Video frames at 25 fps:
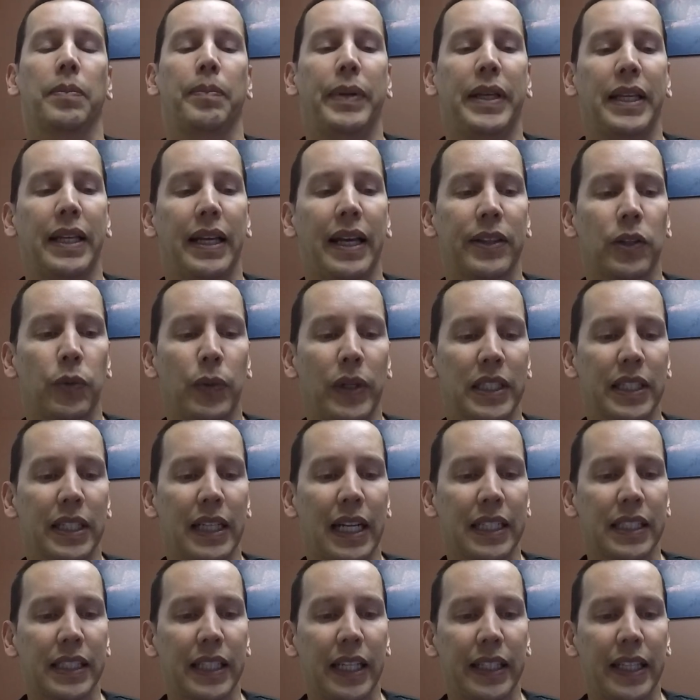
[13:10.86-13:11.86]
and the reason
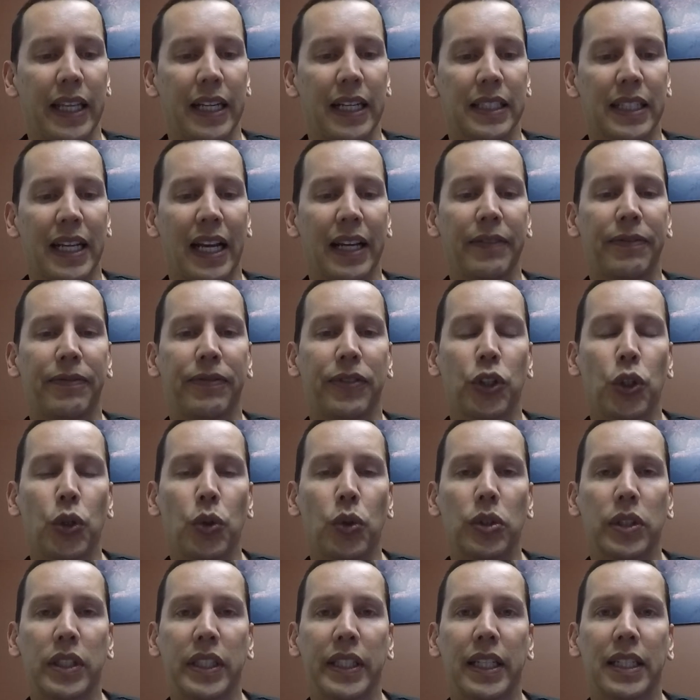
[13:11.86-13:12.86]
I say that is I've
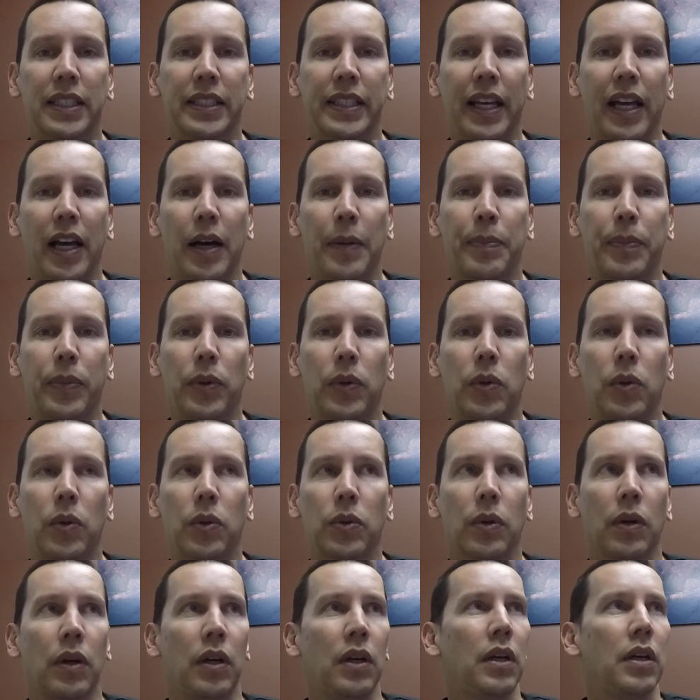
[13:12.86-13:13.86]
used the
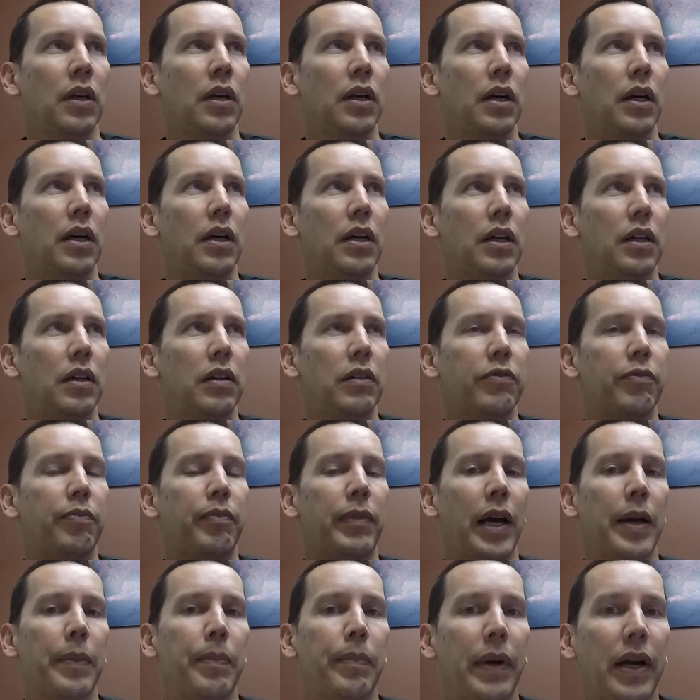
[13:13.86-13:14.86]
example of
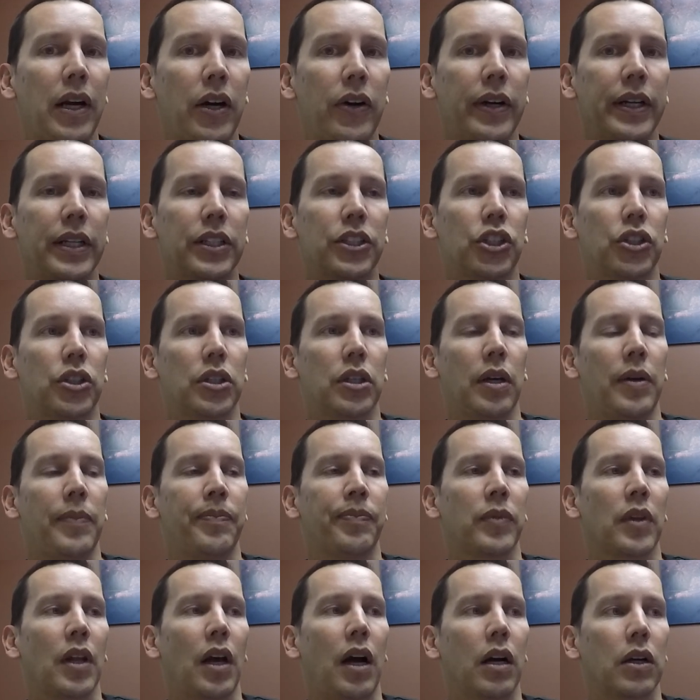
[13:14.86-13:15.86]
my marriage,
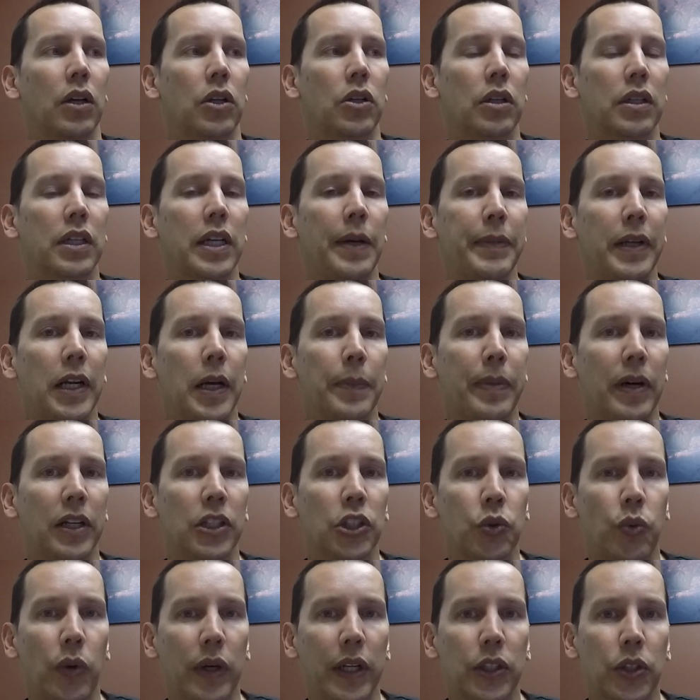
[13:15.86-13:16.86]
coming up
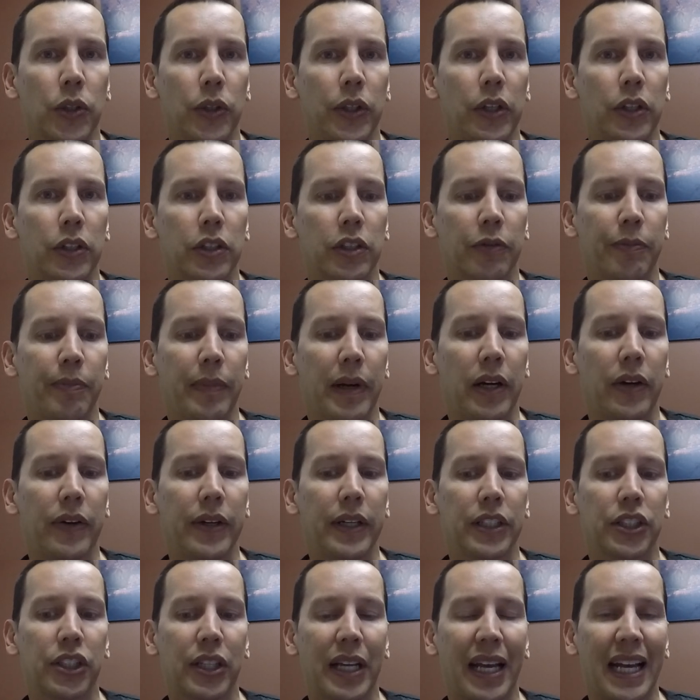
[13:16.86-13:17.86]
on 22 years of
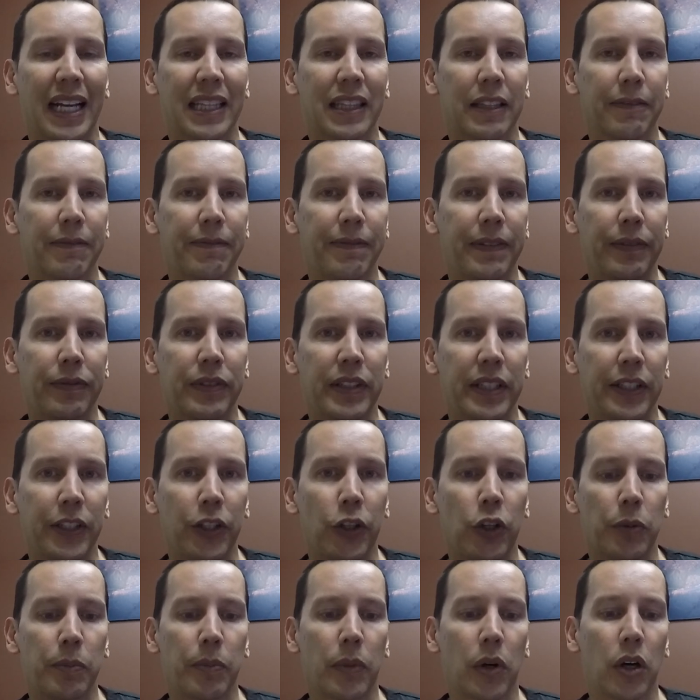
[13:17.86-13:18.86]
marriage. At the 15
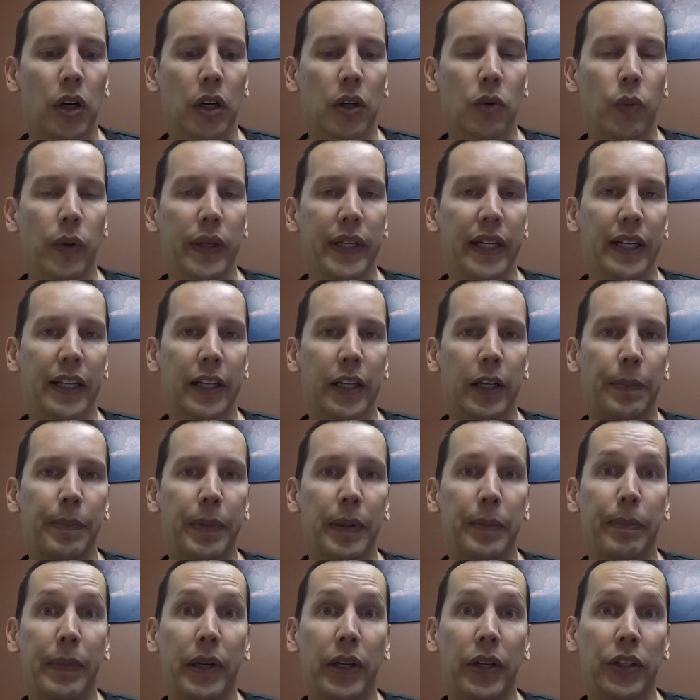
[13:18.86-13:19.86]
year mark, we ended
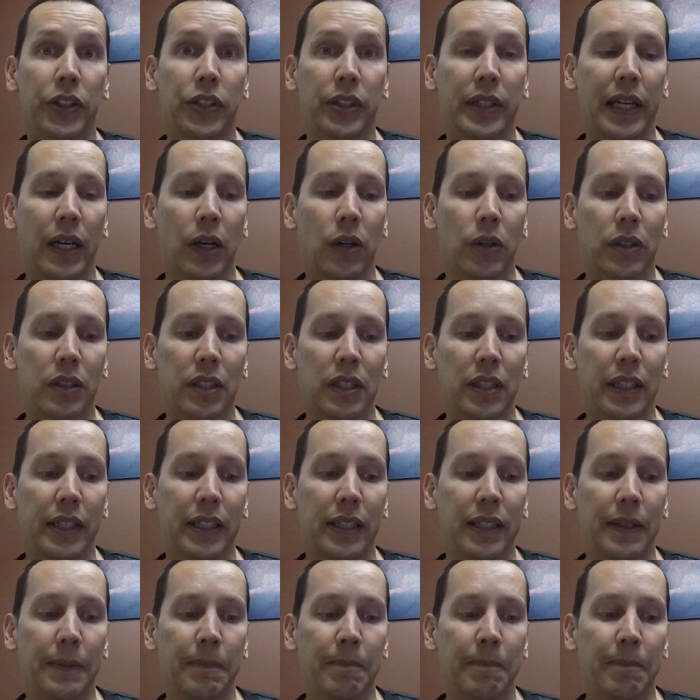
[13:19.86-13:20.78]
up in marriage counseling.